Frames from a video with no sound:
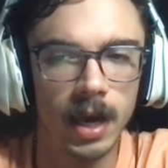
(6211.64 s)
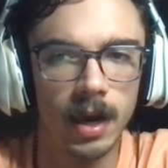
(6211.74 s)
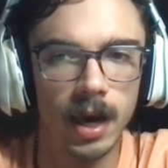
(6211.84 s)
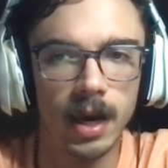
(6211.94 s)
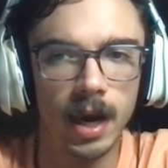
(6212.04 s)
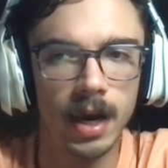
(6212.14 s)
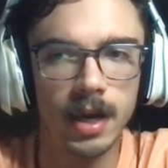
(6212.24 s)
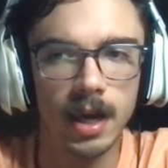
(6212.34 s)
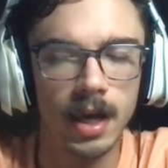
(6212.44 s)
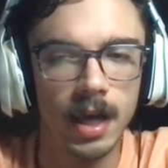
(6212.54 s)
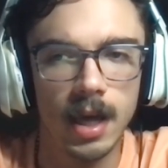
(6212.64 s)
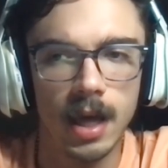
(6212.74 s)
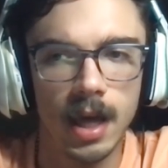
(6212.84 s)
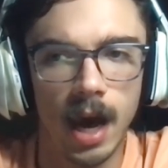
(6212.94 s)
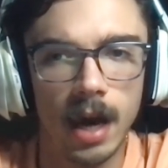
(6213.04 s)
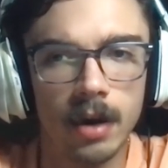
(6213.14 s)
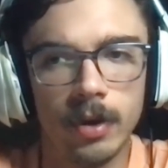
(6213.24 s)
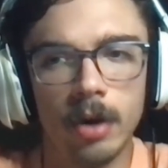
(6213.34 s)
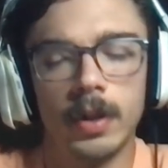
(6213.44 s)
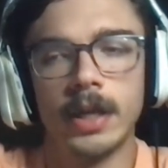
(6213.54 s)
Yeah, I
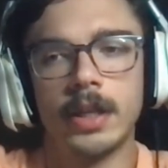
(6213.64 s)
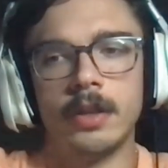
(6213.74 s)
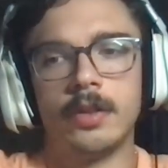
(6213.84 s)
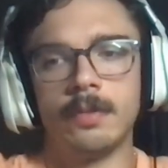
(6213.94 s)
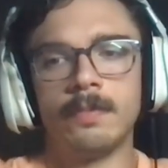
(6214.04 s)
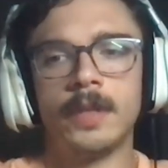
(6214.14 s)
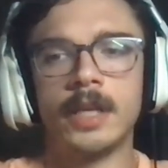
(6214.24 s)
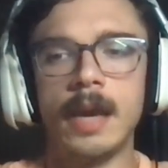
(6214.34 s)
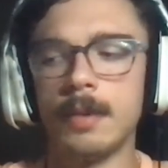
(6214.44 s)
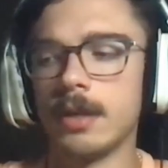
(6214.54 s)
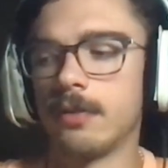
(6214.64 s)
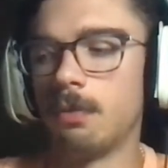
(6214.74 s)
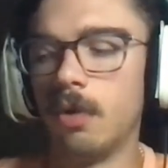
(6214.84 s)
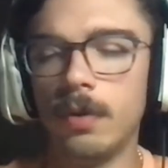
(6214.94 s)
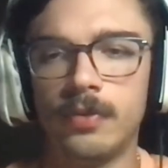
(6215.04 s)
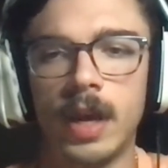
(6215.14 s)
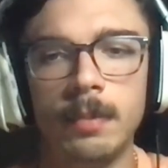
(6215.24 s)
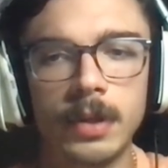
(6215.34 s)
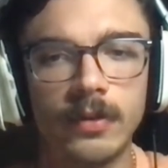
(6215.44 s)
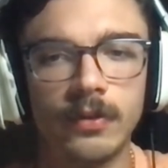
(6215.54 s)
don't know. Like the game against Wolves
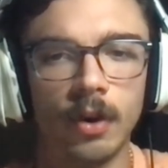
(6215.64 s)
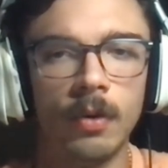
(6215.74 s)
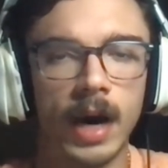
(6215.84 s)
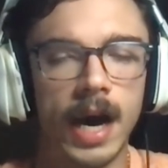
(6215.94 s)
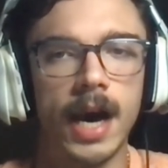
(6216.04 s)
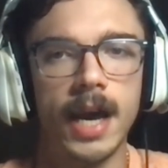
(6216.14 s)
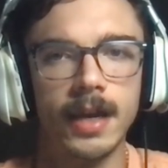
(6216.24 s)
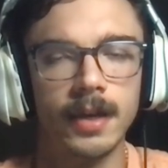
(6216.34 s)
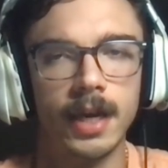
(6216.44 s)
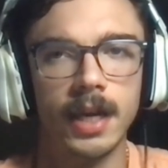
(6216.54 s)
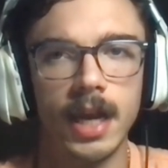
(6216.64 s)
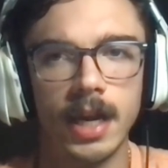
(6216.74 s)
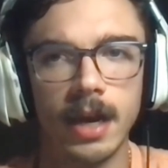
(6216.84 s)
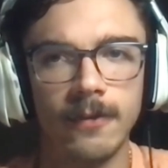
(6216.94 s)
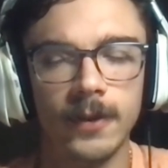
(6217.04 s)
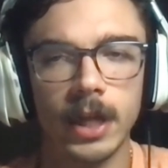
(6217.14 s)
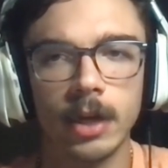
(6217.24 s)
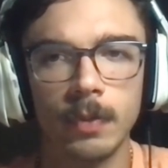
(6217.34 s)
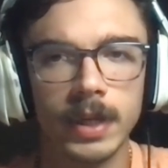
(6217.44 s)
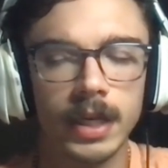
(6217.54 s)
had me so high, and I feel
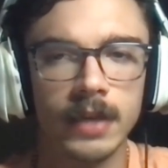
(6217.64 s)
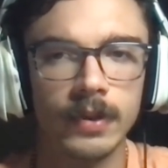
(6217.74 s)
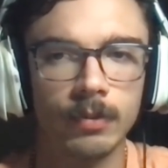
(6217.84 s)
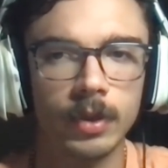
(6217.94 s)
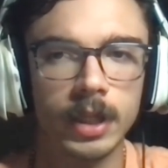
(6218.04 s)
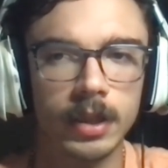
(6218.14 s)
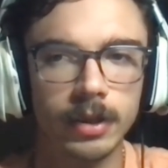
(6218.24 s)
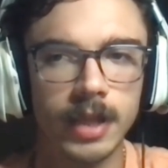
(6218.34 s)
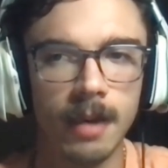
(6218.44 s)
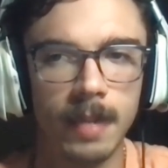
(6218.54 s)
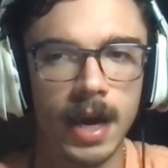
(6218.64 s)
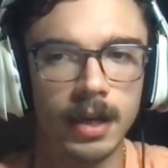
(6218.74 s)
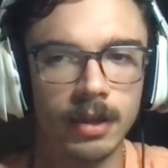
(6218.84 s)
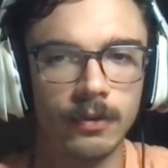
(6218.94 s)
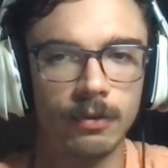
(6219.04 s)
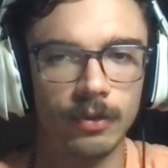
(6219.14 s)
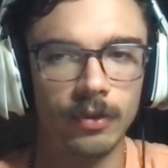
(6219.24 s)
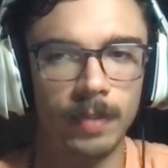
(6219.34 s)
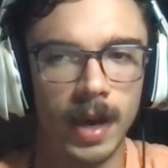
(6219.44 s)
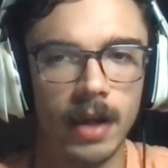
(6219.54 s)
like we didn't even really look that bad against
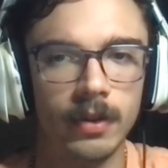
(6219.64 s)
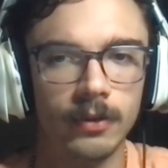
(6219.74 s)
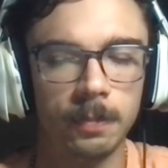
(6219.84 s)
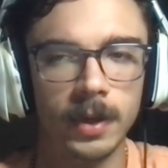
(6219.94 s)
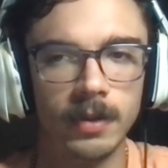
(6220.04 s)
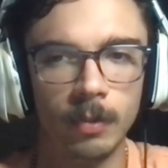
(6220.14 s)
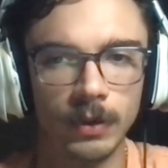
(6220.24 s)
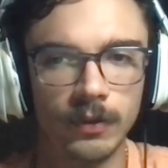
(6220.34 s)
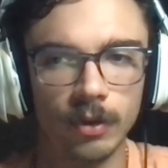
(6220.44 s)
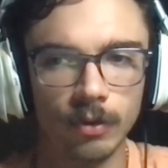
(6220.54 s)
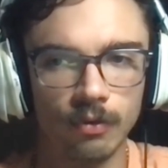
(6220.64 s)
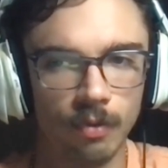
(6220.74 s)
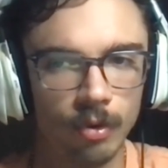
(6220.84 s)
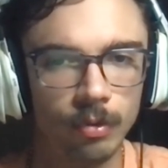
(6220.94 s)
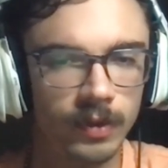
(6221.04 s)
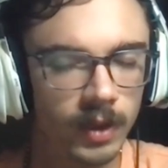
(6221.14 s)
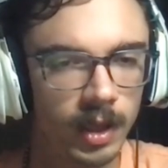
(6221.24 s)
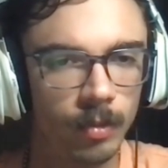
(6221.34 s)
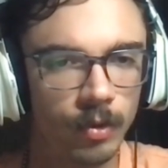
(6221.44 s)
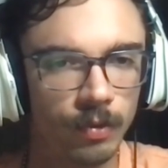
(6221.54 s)
Crystal Palace, but we still drew to
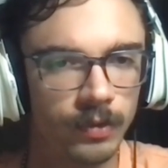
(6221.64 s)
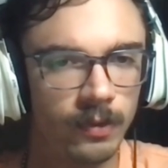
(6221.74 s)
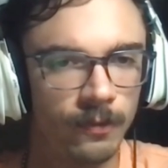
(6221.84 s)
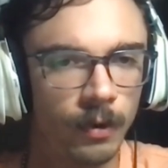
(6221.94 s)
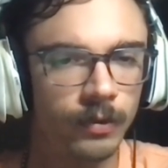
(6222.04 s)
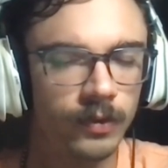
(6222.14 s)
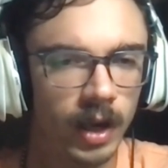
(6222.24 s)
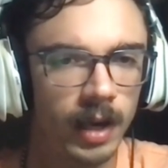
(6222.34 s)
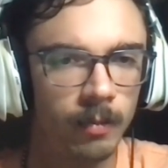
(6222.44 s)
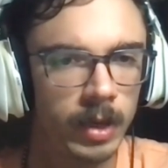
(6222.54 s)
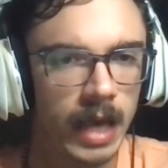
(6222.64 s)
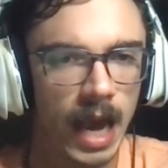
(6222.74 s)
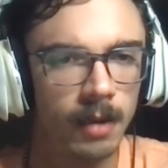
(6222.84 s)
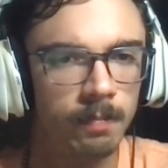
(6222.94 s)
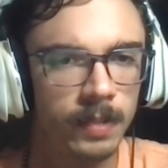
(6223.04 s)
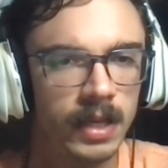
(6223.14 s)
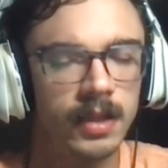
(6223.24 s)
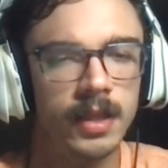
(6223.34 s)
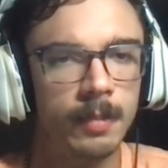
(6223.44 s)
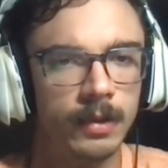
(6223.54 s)
them, which was the first time we hadn't
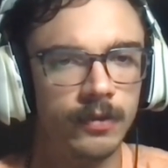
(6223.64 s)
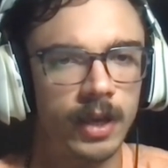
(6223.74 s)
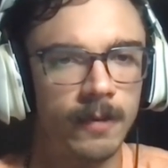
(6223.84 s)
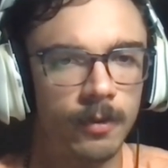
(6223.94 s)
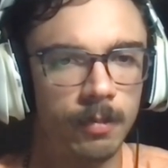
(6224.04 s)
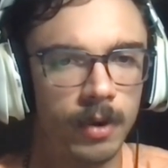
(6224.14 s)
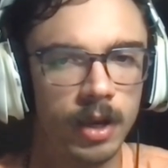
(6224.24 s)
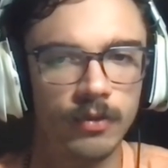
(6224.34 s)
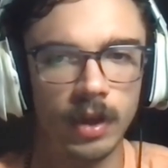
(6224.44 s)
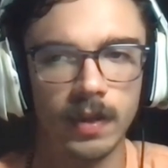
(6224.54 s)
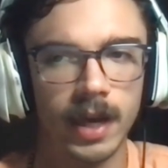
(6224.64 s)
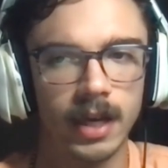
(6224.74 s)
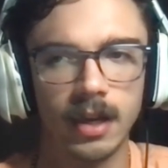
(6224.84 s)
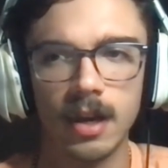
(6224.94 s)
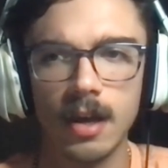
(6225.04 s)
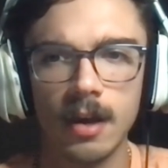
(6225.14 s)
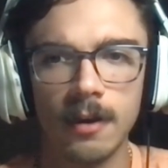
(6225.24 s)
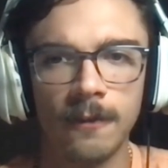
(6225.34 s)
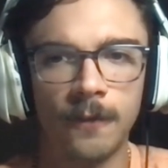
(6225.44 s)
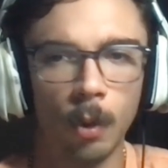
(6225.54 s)
beaten them at Stamford Bridge in like
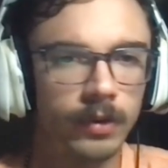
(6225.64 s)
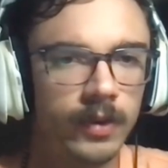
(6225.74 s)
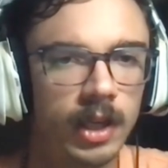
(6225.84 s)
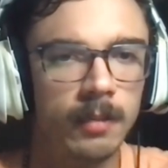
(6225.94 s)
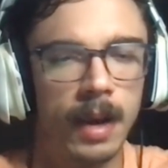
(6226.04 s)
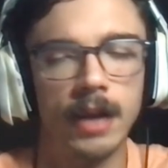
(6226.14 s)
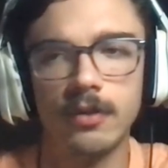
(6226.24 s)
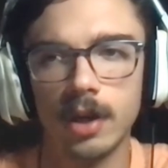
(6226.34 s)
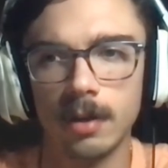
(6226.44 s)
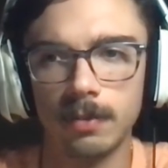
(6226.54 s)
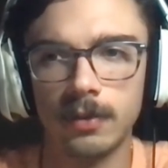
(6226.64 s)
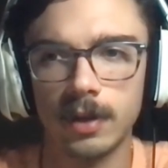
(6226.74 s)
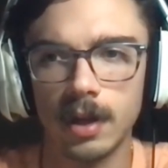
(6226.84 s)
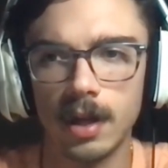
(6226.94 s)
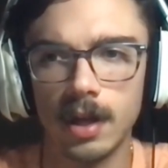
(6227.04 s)
14 matchups.